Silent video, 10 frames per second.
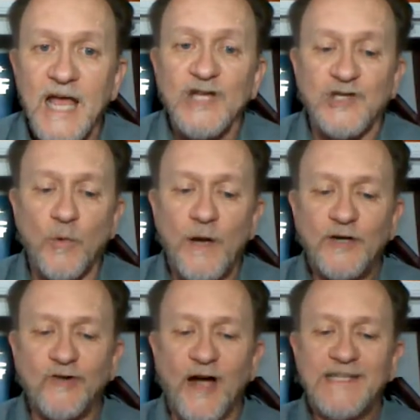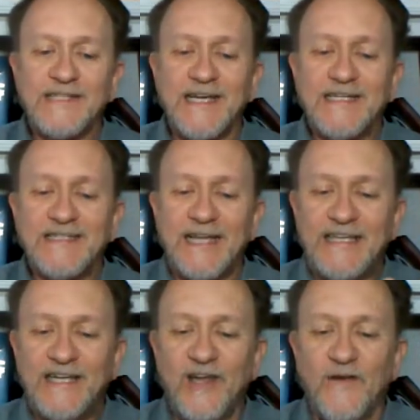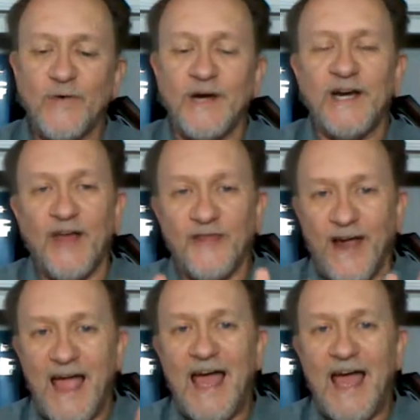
So when Christ says that ye love one another